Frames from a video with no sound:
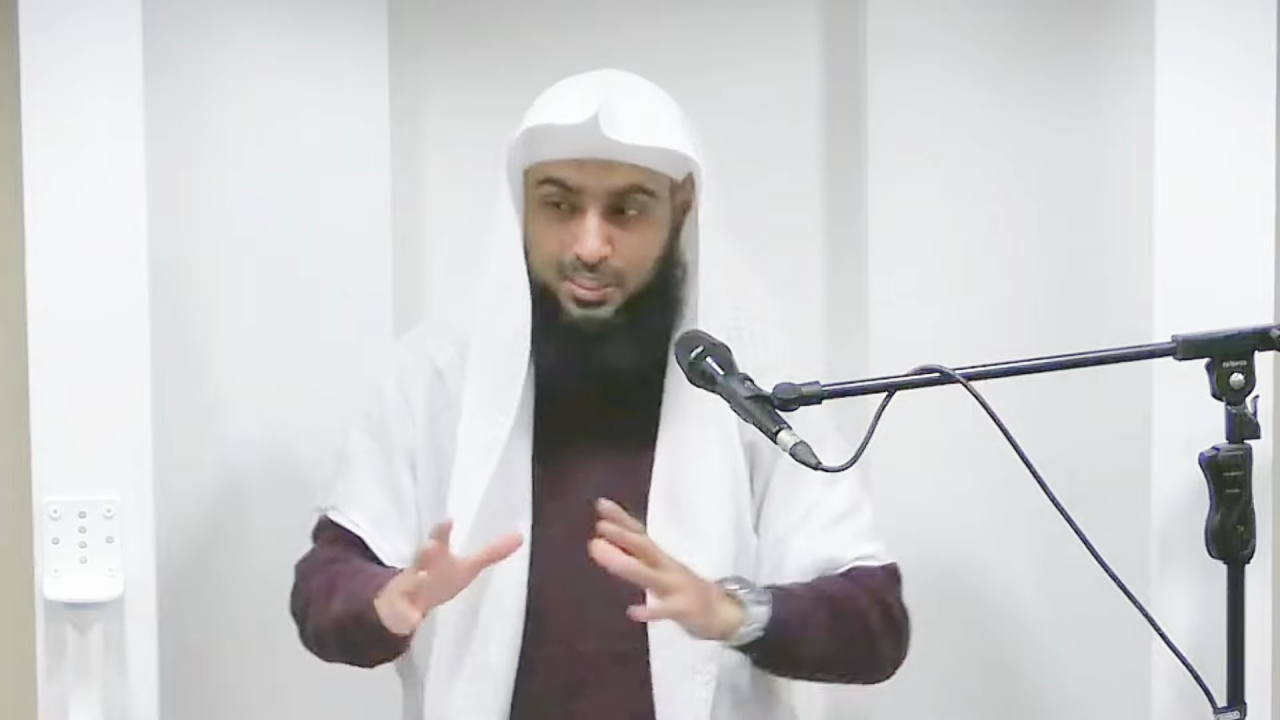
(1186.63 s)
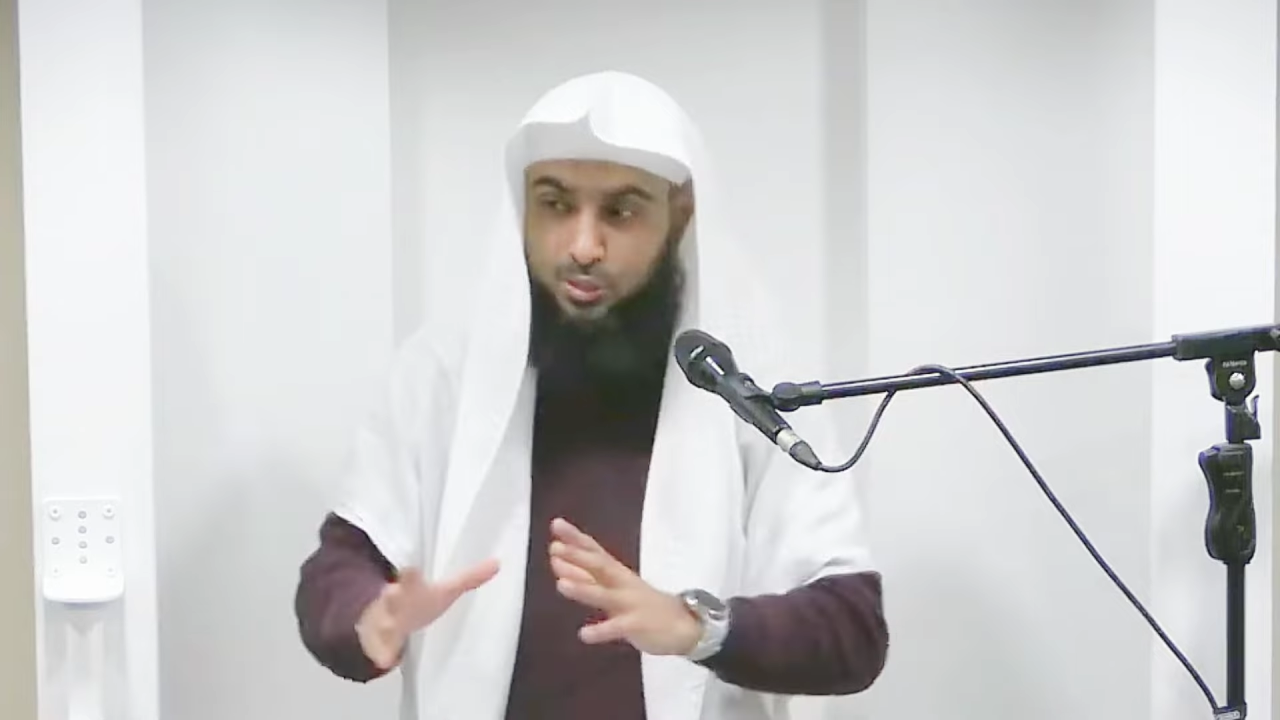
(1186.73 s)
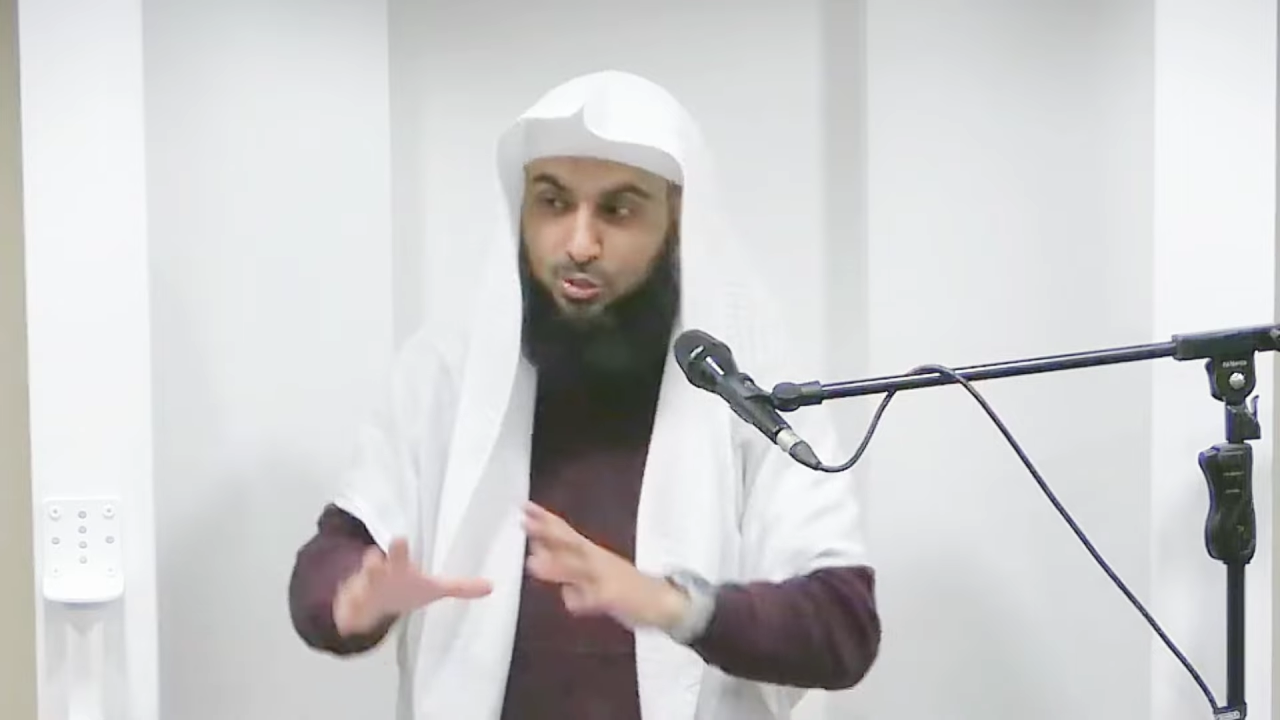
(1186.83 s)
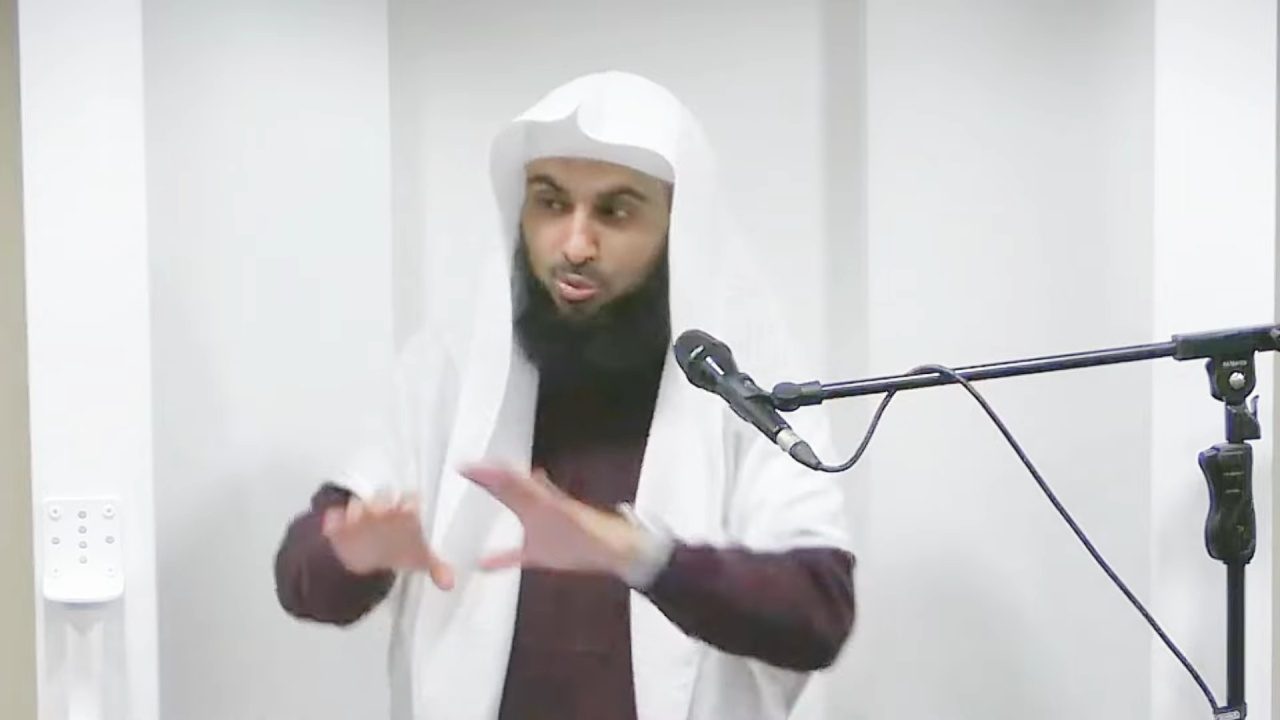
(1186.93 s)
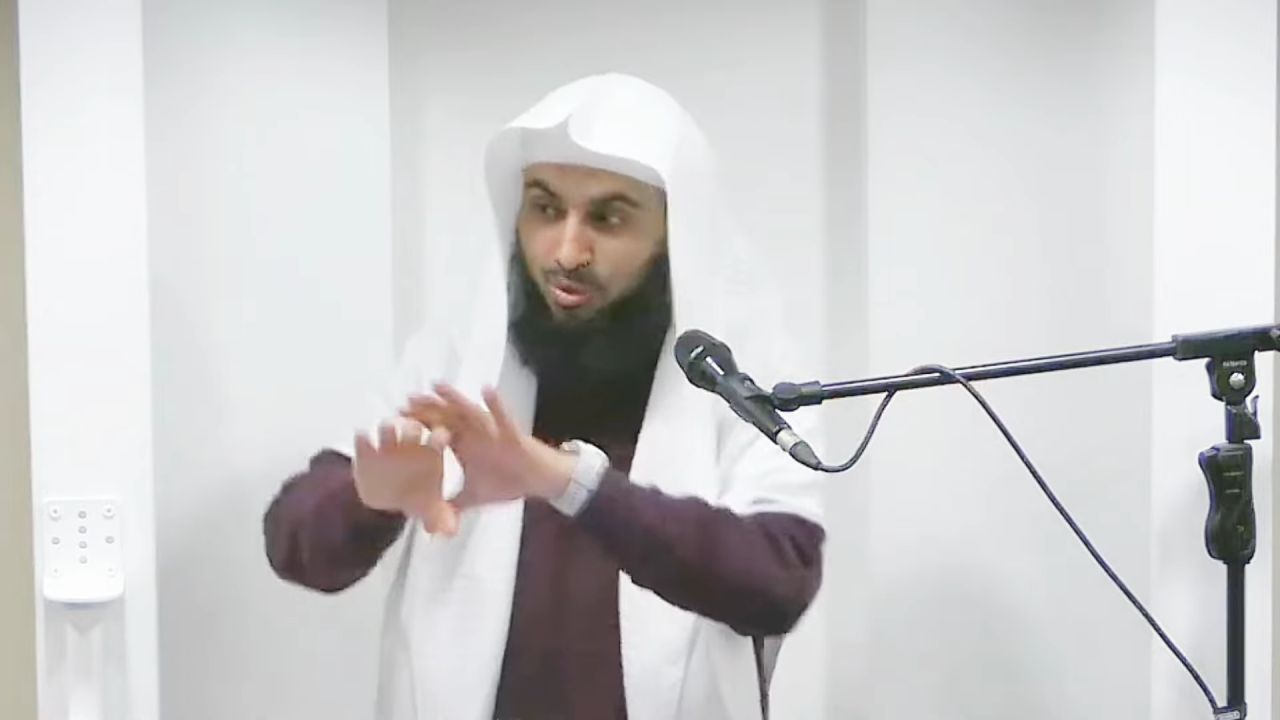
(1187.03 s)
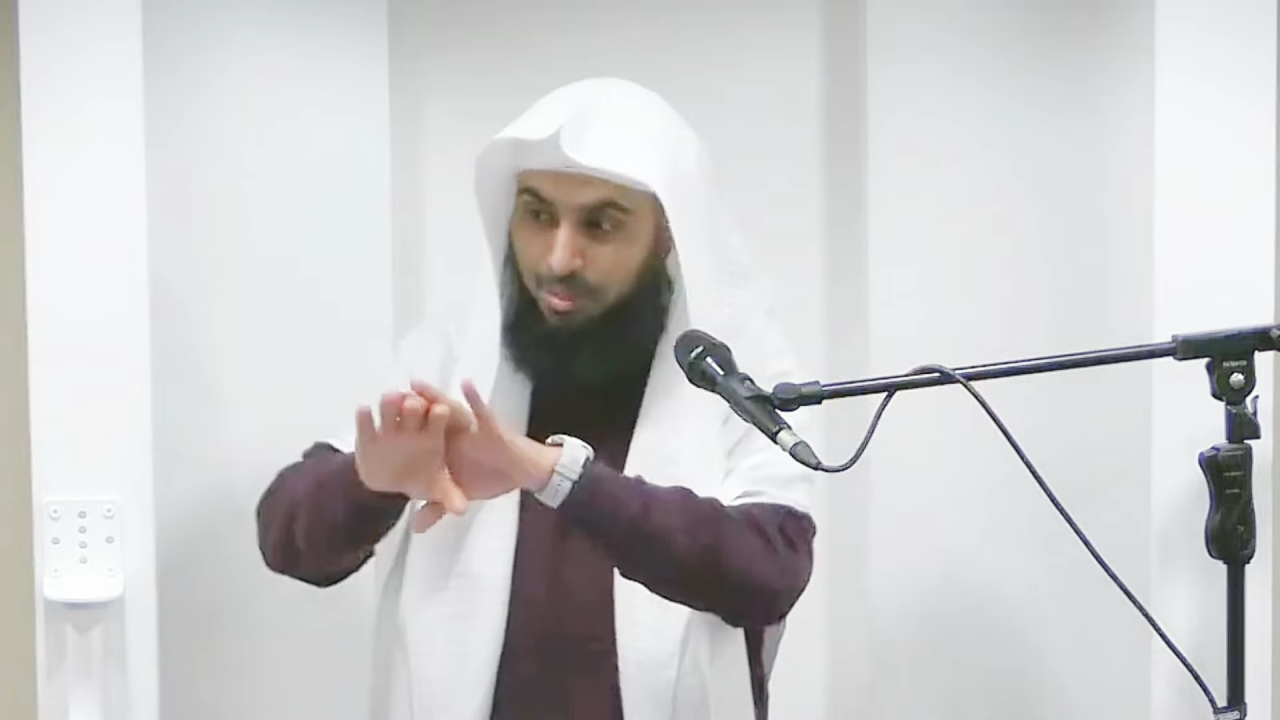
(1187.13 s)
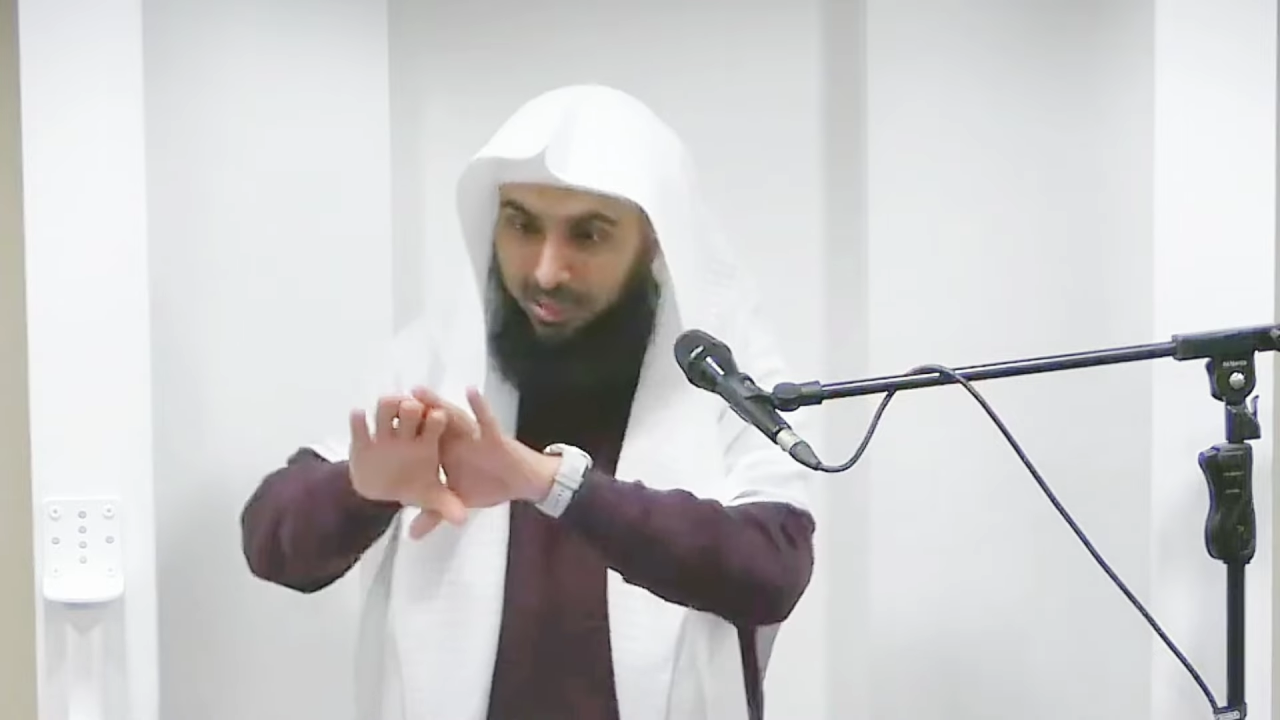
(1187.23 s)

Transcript: into the